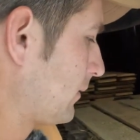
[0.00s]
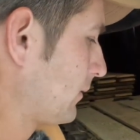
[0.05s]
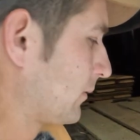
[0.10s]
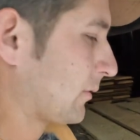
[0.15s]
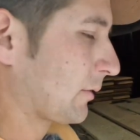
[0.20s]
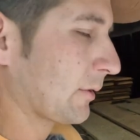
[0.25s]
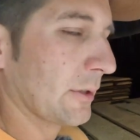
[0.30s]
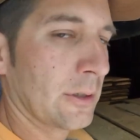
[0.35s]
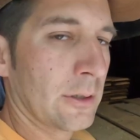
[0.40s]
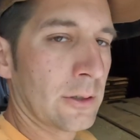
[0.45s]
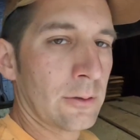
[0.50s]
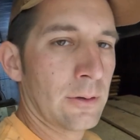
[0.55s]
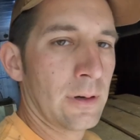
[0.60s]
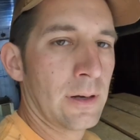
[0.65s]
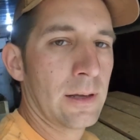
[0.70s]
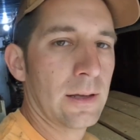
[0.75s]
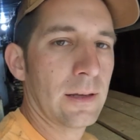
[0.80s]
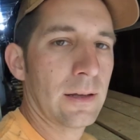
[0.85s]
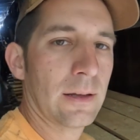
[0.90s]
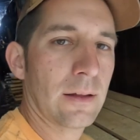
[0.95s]
So
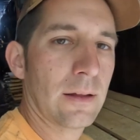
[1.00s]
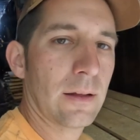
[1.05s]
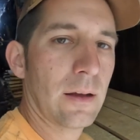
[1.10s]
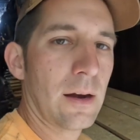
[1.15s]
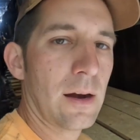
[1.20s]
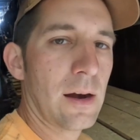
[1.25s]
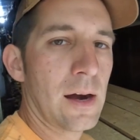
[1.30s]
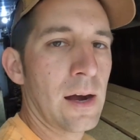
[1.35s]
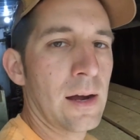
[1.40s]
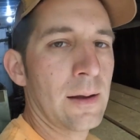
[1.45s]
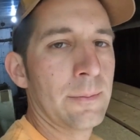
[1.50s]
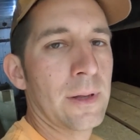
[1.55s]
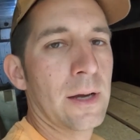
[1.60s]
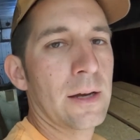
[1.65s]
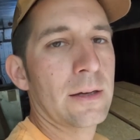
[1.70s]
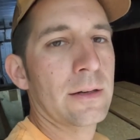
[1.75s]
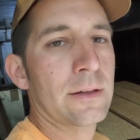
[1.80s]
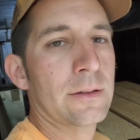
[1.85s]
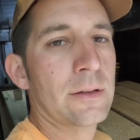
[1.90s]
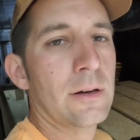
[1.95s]
I'm
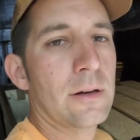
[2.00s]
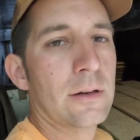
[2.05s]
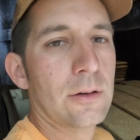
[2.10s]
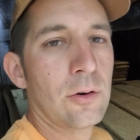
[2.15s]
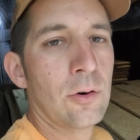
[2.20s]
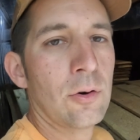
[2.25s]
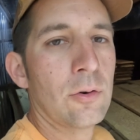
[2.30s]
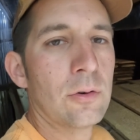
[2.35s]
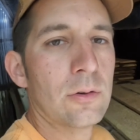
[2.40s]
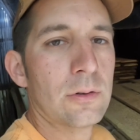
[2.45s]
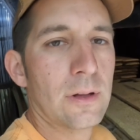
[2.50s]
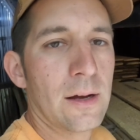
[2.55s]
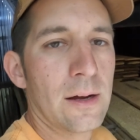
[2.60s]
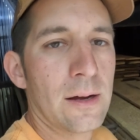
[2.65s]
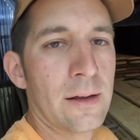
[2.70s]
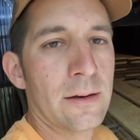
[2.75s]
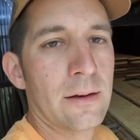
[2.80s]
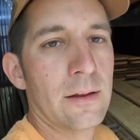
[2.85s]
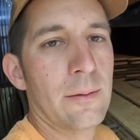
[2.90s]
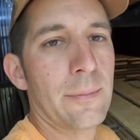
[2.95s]
not going to talk a whole
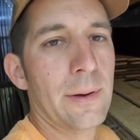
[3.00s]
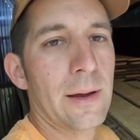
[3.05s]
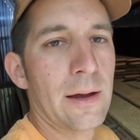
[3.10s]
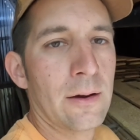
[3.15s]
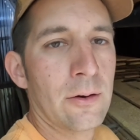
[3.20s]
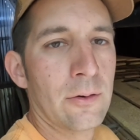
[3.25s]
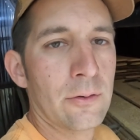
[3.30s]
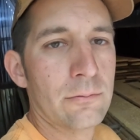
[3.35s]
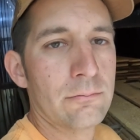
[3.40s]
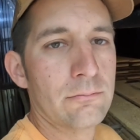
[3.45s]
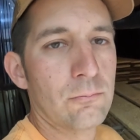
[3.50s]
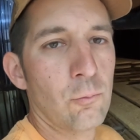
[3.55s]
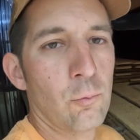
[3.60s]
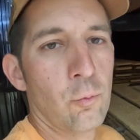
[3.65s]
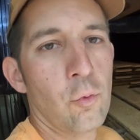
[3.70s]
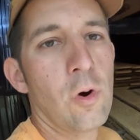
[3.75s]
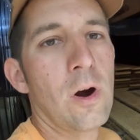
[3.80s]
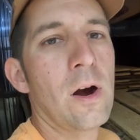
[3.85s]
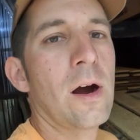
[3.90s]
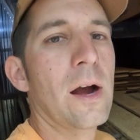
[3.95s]
lot about
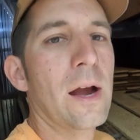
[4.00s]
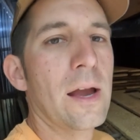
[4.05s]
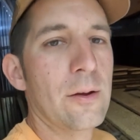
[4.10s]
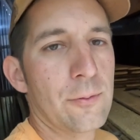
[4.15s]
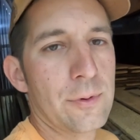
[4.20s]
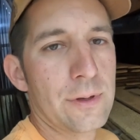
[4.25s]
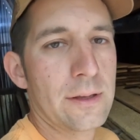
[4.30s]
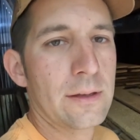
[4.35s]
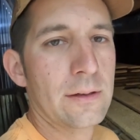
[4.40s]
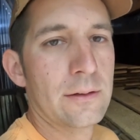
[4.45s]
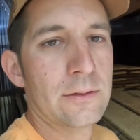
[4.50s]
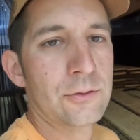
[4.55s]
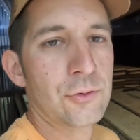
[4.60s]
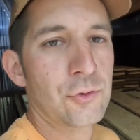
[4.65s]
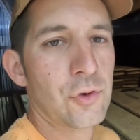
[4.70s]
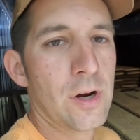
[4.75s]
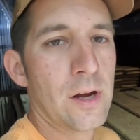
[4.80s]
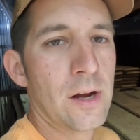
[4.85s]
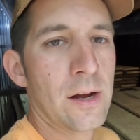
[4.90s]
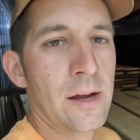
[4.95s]
why we kiln
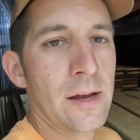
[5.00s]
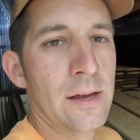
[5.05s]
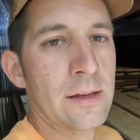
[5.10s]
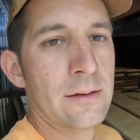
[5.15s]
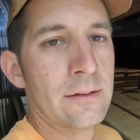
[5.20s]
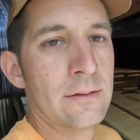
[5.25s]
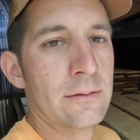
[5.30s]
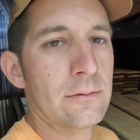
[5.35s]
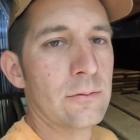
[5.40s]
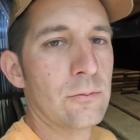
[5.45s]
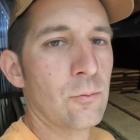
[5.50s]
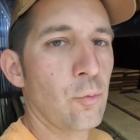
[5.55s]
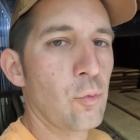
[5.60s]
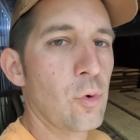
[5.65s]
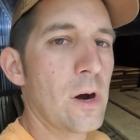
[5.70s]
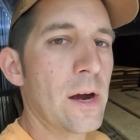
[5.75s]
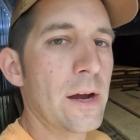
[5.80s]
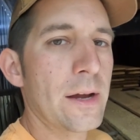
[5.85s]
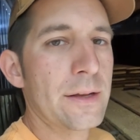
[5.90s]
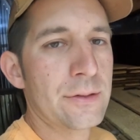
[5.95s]
dry and
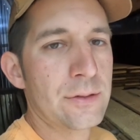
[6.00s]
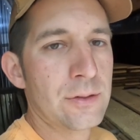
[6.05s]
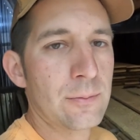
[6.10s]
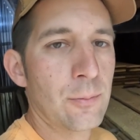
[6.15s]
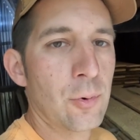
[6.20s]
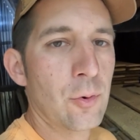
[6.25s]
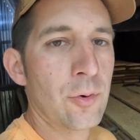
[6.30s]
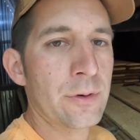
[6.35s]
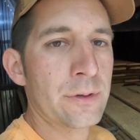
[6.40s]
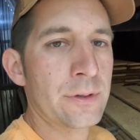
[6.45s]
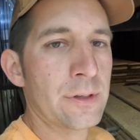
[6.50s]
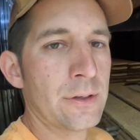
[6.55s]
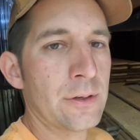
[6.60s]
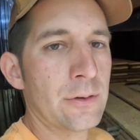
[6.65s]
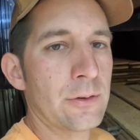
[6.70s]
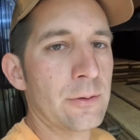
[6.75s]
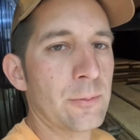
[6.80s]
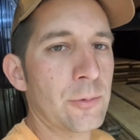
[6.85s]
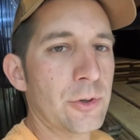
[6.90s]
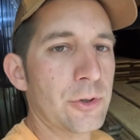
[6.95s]
why it's important to know
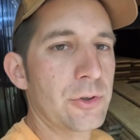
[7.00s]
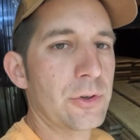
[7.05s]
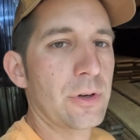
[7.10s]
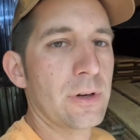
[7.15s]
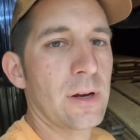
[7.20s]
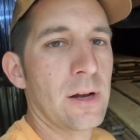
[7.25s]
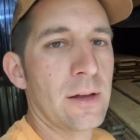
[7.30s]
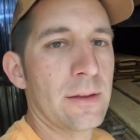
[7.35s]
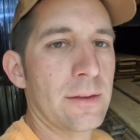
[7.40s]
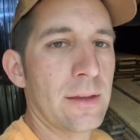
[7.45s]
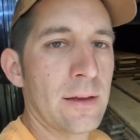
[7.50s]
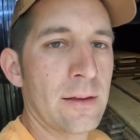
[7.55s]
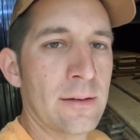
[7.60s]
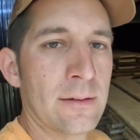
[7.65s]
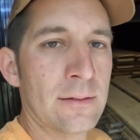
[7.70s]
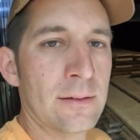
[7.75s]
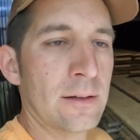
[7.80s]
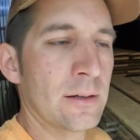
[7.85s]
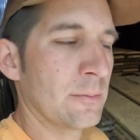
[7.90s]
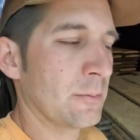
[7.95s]
the moisture content
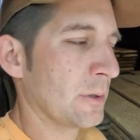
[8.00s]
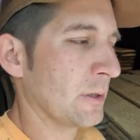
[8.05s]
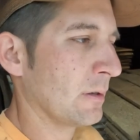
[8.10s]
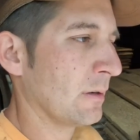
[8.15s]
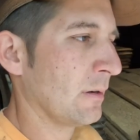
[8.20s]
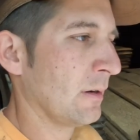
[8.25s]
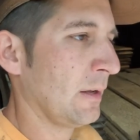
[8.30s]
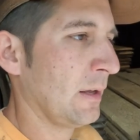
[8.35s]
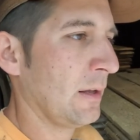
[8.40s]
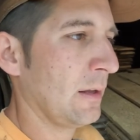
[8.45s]
in lumber.